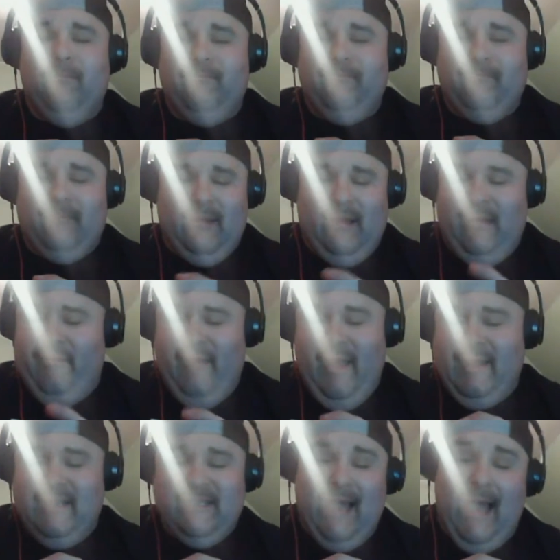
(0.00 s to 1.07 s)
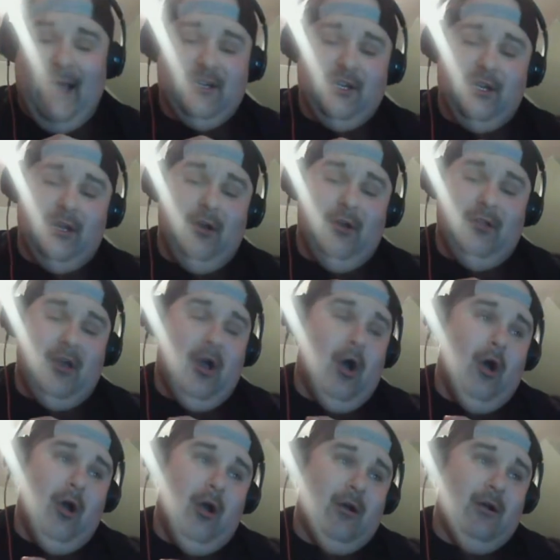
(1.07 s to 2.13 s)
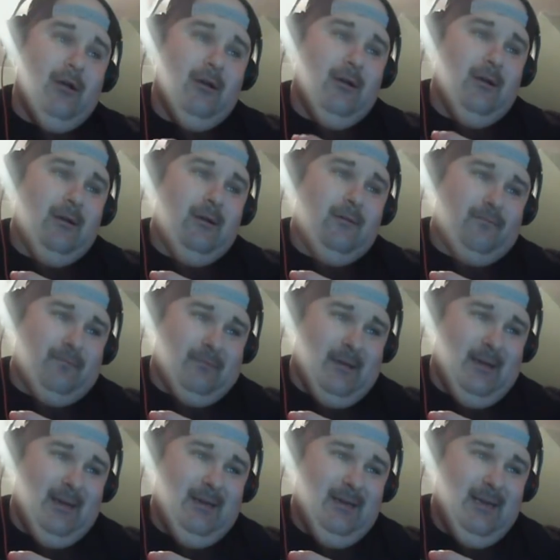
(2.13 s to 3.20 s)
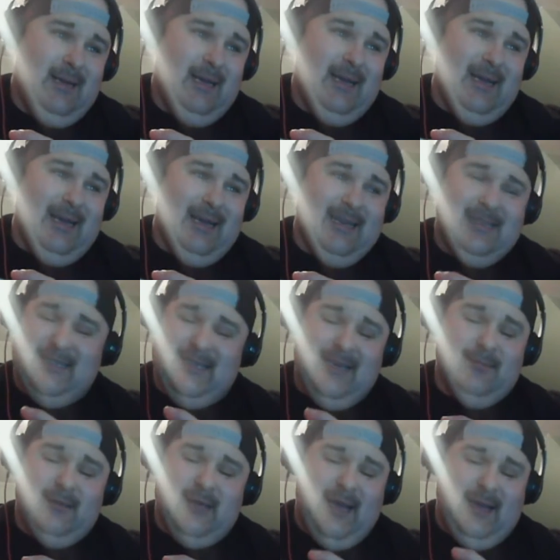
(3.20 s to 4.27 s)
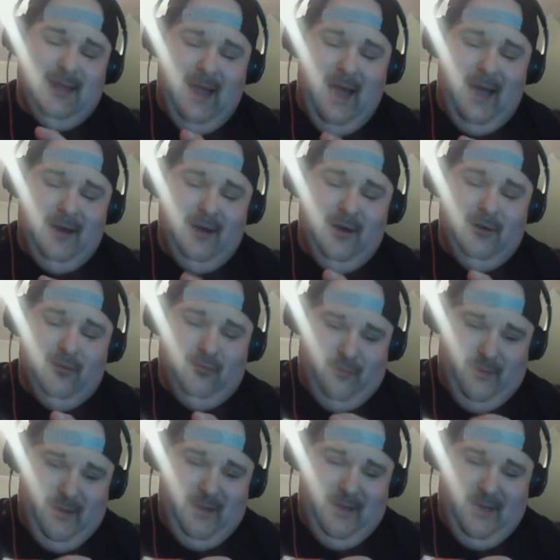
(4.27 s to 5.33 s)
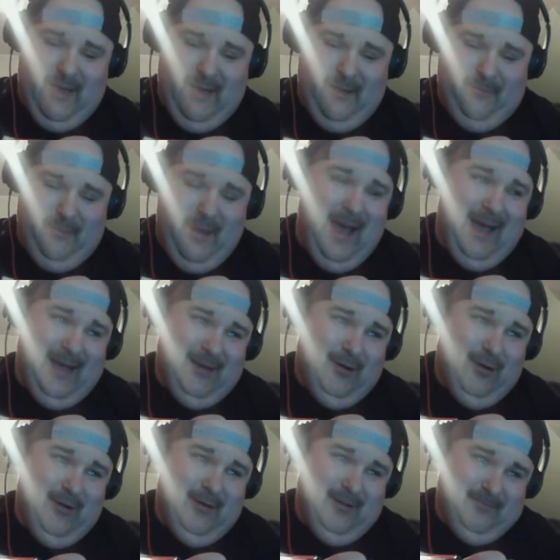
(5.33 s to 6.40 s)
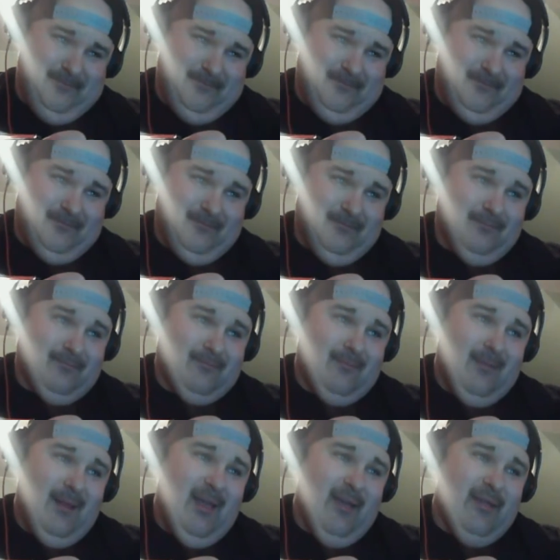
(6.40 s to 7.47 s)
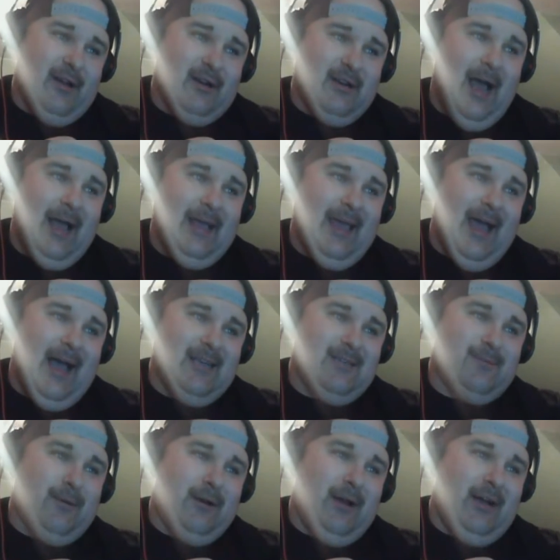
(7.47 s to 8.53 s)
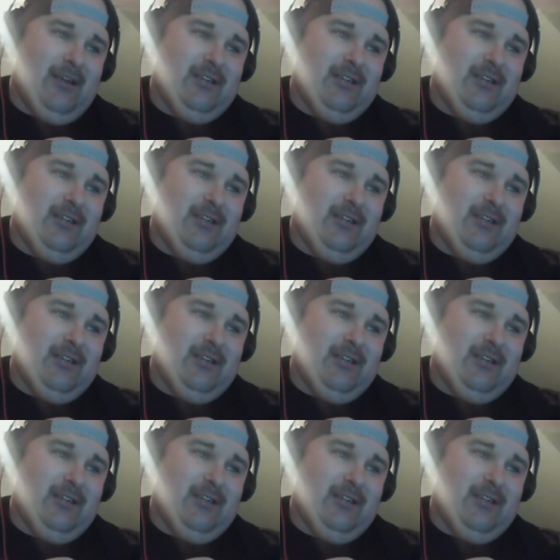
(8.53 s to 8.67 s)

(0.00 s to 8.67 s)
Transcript: It seems like Lionel really cut back on their diecast productions, and it hurts, guys. NASCAR